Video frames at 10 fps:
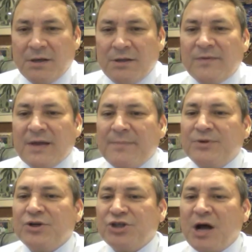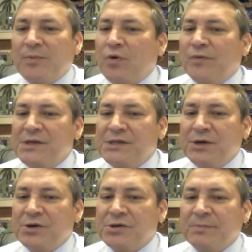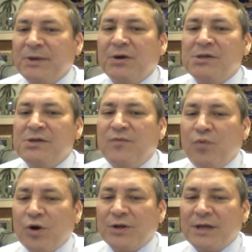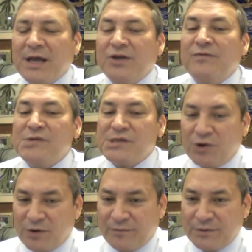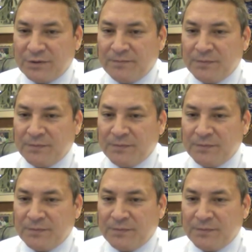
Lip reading: You've kept your job all these years because you've worked and you've served.